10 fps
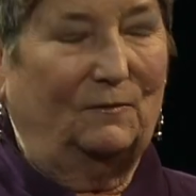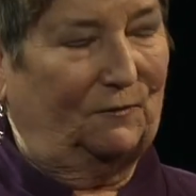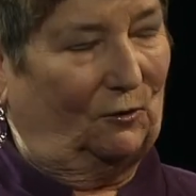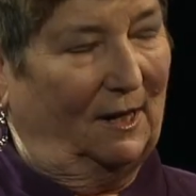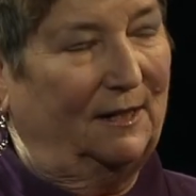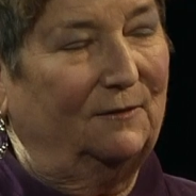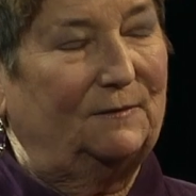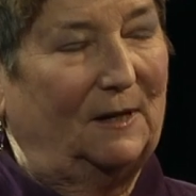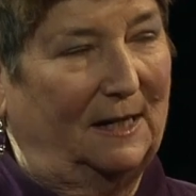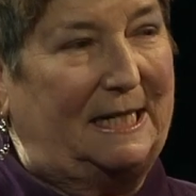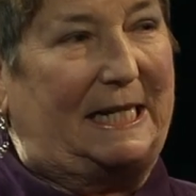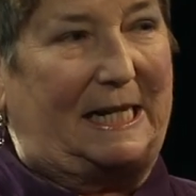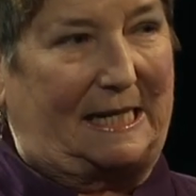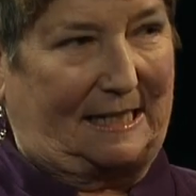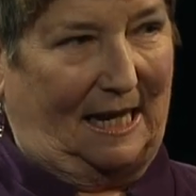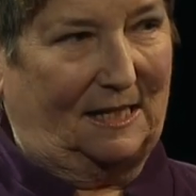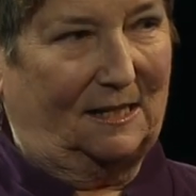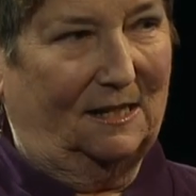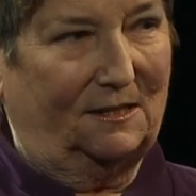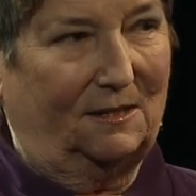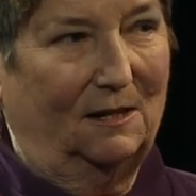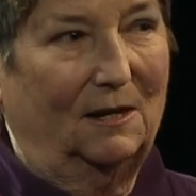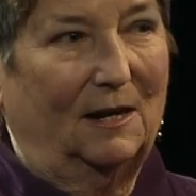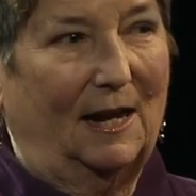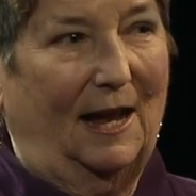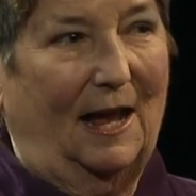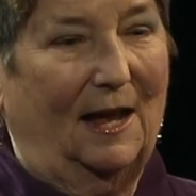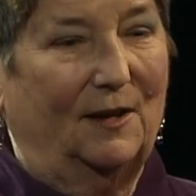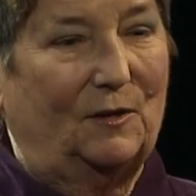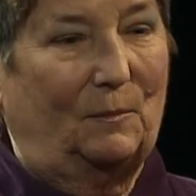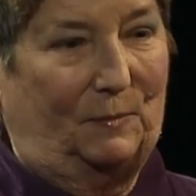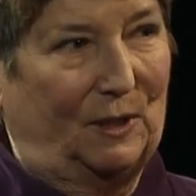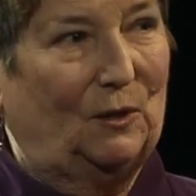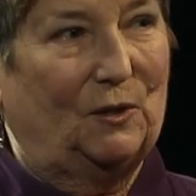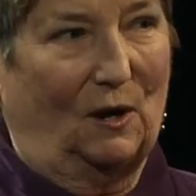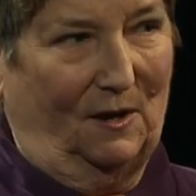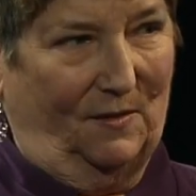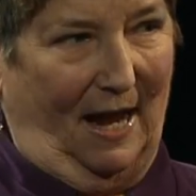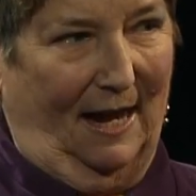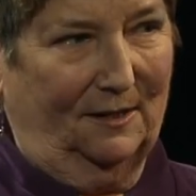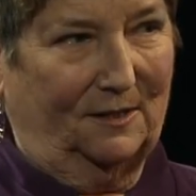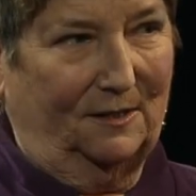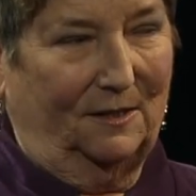trying to find consensus and build on that